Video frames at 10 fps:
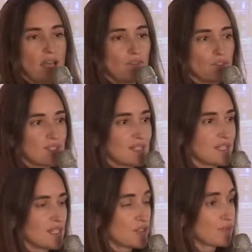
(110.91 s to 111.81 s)
leverage the
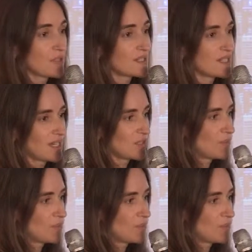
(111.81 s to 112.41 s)
city's real estate.